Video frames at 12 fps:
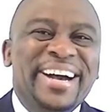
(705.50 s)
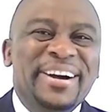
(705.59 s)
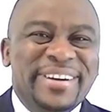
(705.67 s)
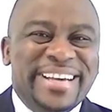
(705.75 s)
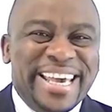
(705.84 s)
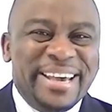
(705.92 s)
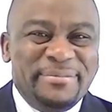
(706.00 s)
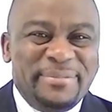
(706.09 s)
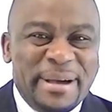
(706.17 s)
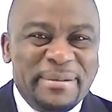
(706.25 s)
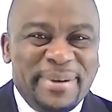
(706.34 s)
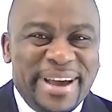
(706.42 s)
Okay,
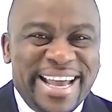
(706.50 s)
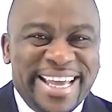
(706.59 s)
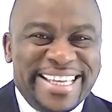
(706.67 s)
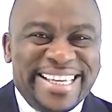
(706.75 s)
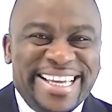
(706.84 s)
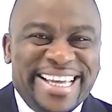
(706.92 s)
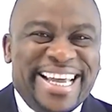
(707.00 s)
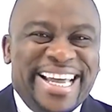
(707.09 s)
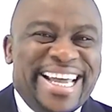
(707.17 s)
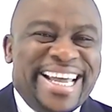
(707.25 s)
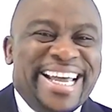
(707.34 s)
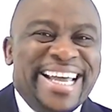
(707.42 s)
bye bye.
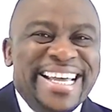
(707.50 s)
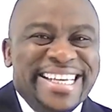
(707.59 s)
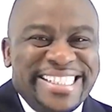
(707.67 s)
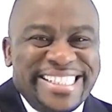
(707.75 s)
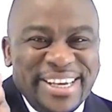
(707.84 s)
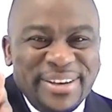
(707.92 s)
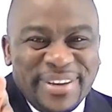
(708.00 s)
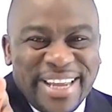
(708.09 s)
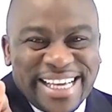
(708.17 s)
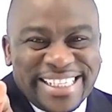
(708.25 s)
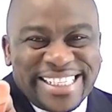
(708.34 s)
See you next